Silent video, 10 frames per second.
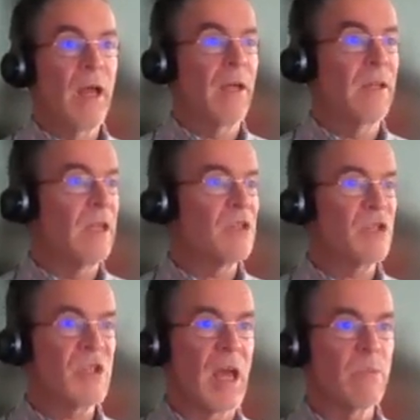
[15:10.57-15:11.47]
And it
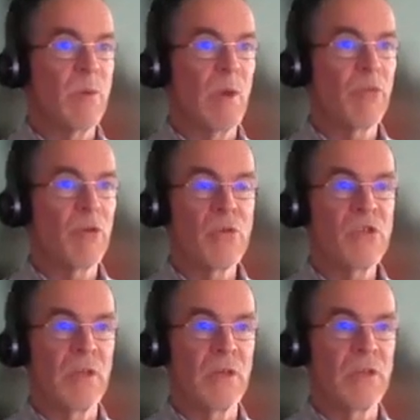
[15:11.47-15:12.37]
just happens to be a
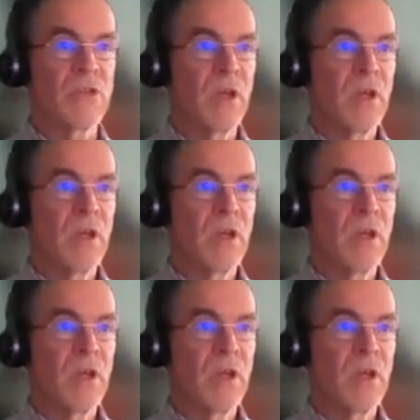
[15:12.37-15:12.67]
protein that